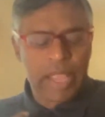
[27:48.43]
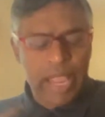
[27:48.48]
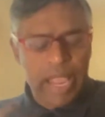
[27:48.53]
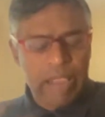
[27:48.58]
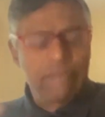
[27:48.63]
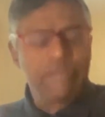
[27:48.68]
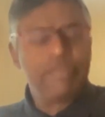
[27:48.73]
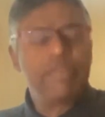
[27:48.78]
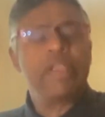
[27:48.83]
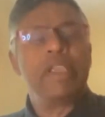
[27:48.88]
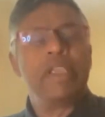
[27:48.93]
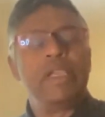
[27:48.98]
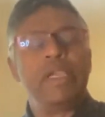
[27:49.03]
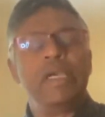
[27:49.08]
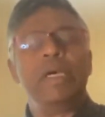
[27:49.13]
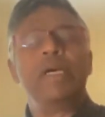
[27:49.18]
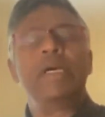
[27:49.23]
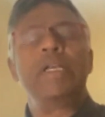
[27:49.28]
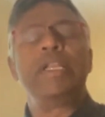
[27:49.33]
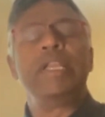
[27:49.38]
every
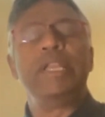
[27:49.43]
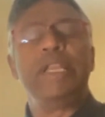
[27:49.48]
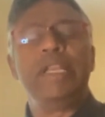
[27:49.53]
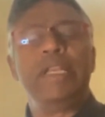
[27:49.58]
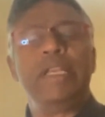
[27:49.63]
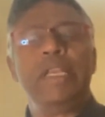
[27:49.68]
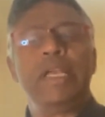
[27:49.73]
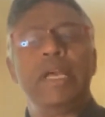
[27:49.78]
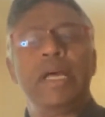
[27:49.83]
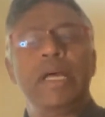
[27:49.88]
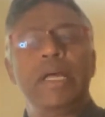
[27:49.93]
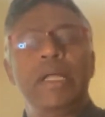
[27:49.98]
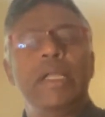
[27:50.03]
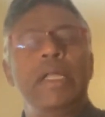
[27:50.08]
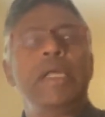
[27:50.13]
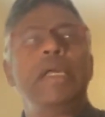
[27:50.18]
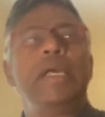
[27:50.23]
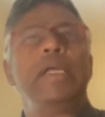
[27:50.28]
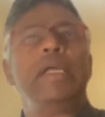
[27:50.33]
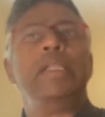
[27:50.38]
year in India,
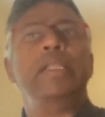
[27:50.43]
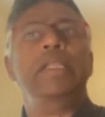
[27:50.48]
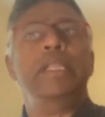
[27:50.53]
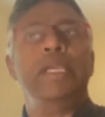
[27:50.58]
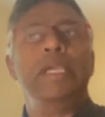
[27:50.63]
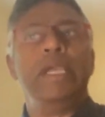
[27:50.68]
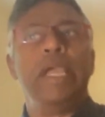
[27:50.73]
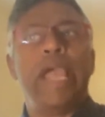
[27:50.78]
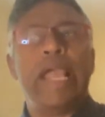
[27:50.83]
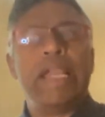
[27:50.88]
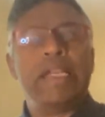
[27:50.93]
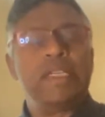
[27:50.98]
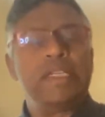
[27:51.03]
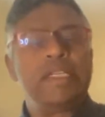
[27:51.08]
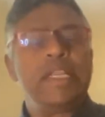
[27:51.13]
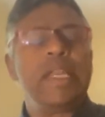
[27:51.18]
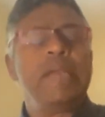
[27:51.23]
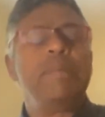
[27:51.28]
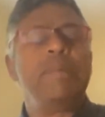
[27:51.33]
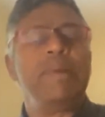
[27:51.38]
the
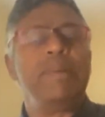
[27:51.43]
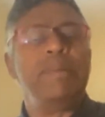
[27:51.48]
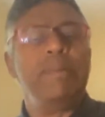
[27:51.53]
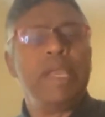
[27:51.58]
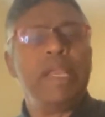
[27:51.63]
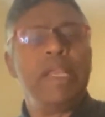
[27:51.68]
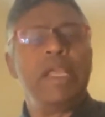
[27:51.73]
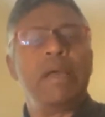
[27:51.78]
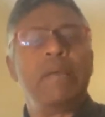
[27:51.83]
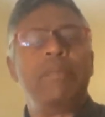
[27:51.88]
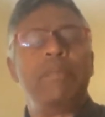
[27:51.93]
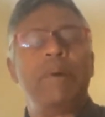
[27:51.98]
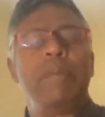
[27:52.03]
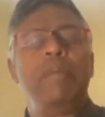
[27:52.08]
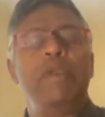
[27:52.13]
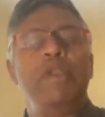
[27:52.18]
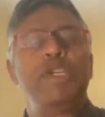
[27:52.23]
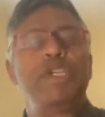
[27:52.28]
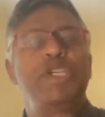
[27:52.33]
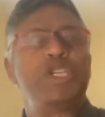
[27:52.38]
entertainment media
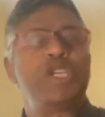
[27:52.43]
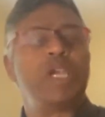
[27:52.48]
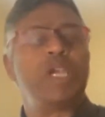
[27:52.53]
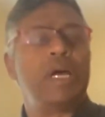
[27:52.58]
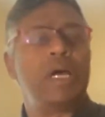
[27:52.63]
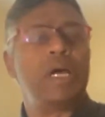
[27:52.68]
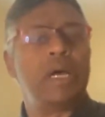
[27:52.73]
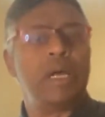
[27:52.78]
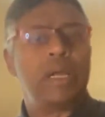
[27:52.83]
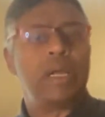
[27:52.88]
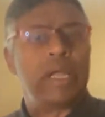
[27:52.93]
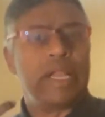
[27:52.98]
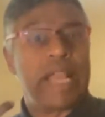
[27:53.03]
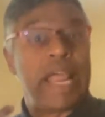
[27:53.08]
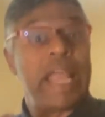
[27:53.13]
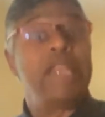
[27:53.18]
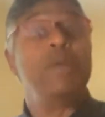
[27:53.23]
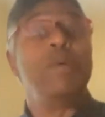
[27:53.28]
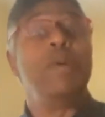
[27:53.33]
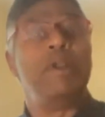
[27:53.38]
publish an
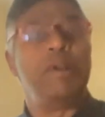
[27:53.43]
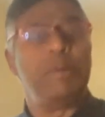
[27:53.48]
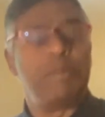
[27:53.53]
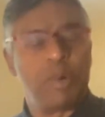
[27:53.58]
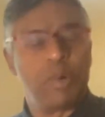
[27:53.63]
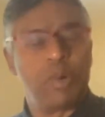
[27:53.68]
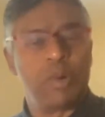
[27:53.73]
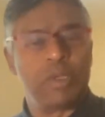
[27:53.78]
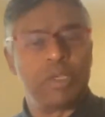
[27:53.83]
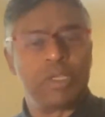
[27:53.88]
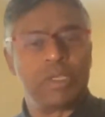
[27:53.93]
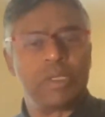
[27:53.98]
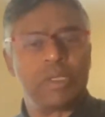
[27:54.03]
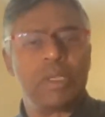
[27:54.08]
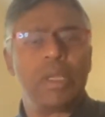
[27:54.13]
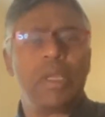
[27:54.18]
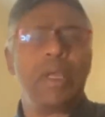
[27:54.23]
annual report.